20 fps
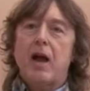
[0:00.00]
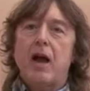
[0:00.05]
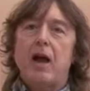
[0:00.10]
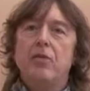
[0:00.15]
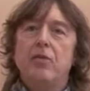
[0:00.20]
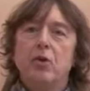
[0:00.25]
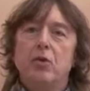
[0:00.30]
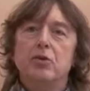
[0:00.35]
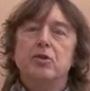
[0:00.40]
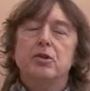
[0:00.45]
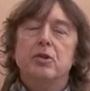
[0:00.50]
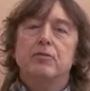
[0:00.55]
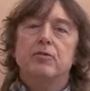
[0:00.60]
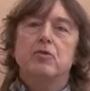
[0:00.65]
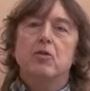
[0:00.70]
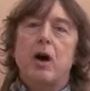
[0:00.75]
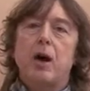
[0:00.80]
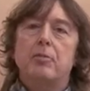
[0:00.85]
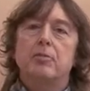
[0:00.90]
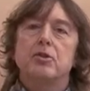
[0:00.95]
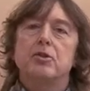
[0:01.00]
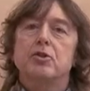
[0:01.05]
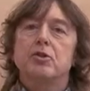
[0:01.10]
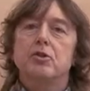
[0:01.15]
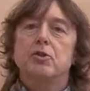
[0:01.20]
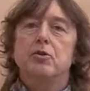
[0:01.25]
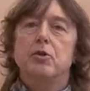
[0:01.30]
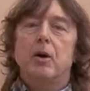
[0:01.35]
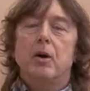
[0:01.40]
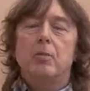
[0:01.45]
and those have dropped
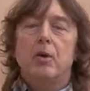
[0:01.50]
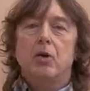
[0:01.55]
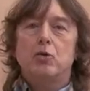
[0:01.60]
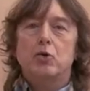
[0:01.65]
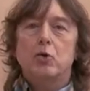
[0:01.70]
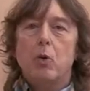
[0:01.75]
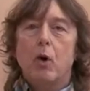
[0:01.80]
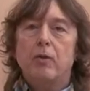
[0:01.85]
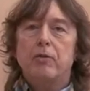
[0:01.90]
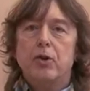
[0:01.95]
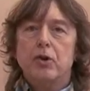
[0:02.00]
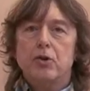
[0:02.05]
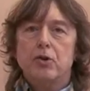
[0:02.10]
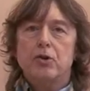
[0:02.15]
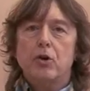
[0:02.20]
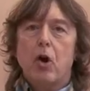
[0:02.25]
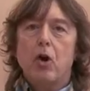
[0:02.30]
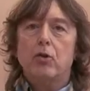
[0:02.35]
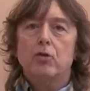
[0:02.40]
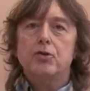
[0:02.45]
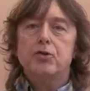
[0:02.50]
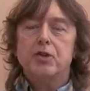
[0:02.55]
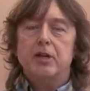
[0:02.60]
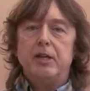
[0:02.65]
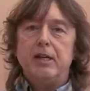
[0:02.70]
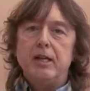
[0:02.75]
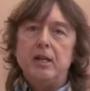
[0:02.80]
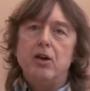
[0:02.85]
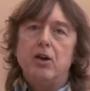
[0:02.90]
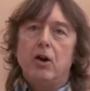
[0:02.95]
to about $1,200
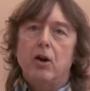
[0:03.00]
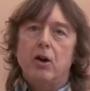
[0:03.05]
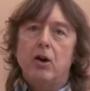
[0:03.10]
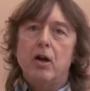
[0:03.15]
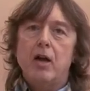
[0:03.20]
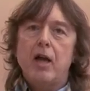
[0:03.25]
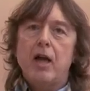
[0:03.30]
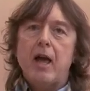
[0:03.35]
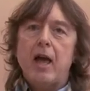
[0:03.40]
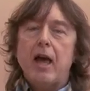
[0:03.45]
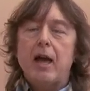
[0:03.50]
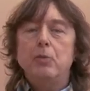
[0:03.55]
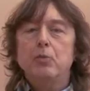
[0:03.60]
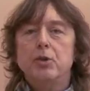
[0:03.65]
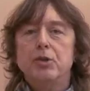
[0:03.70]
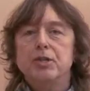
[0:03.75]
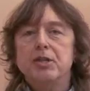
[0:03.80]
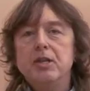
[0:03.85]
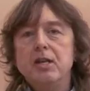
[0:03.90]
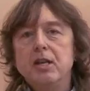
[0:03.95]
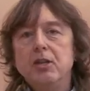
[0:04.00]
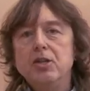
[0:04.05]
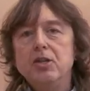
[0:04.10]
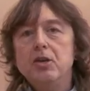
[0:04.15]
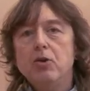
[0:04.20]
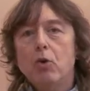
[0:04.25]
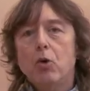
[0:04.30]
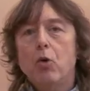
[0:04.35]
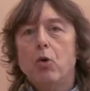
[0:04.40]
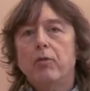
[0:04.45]
a year. And we're seeing
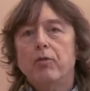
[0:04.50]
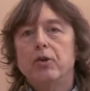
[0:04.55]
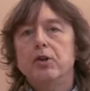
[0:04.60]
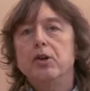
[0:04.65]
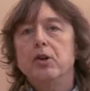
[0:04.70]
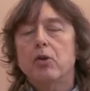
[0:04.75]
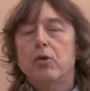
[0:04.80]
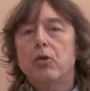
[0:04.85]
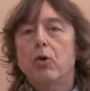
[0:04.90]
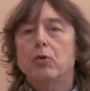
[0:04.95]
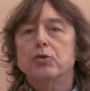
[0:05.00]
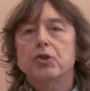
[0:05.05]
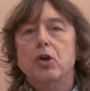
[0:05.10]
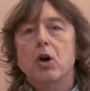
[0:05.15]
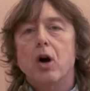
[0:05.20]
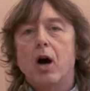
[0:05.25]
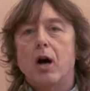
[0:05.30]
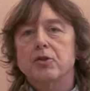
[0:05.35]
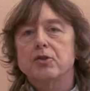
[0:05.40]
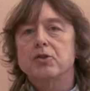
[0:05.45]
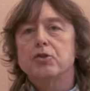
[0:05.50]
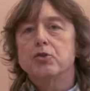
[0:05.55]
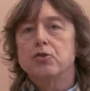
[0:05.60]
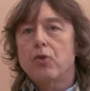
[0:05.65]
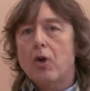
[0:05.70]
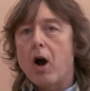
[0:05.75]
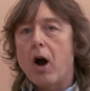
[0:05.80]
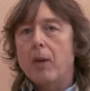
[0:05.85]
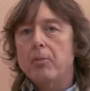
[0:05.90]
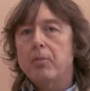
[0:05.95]
year over year those costs
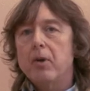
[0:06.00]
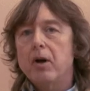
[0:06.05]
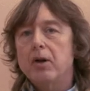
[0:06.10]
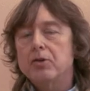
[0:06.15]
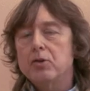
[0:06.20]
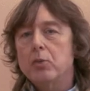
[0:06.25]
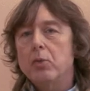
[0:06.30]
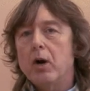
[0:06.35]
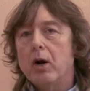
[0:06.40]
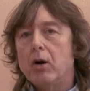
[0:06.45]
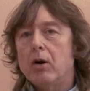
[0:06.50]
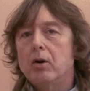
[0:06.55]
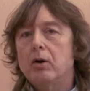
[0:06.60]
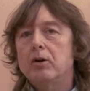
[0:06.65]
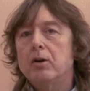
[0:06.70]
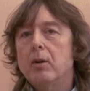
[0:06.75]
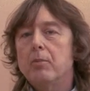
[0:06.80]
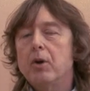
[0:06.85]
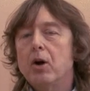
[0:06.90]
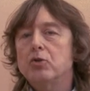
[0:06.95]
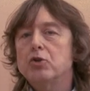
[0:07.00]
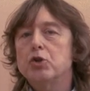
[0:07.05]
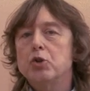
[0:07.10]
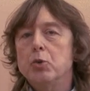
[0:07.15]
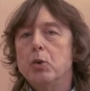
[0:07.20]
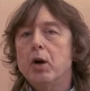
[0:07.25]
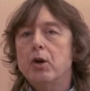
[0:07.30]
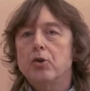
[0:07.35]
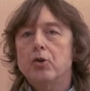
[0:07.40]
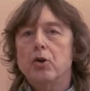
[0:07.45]
drop as well, about
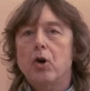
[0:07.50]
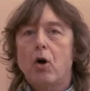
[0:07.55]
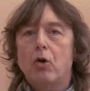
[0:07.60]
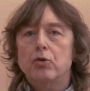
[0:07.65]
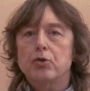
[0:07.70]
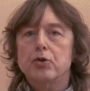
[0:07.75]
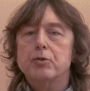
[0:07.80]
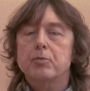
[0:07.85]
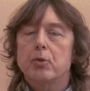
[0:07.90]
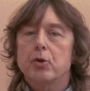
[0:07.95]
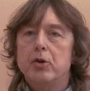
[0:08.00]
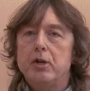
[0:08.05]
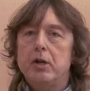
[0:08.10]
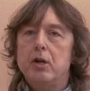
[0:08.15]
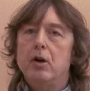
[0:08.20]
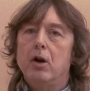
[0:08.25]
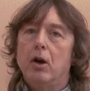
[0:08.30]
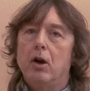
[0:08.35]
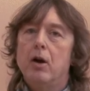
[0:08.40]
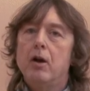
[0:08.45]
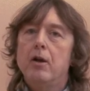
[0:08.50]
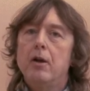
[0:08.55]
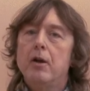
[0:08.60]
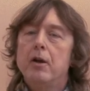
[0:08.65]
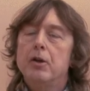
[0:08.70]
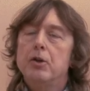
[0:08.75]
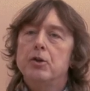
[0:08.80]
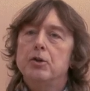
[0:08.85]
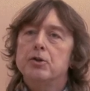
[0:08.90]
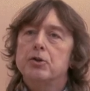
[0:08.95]
$200 per year.
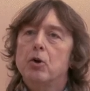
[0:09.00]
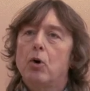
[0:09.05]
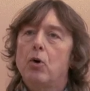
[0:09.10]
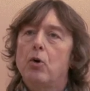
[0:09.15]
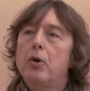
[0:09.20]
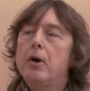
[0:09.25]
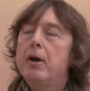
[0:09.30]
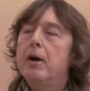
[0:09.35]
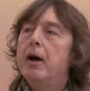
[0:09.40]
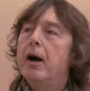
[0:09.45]
So